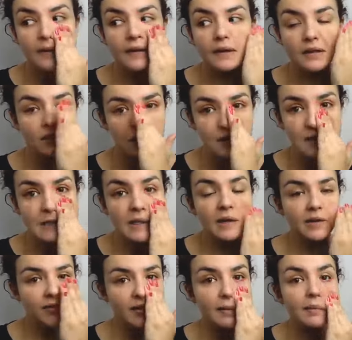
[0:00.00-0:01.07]
So I'll just
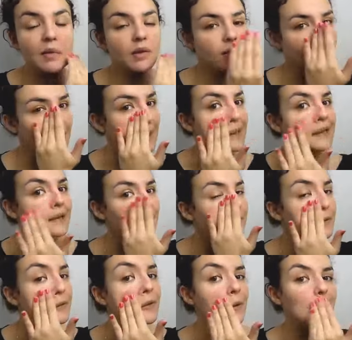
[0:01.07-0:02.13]
kind of smooth that in
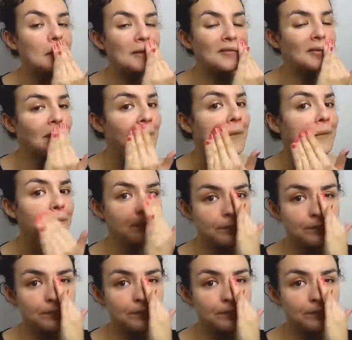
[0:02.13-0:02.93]
all over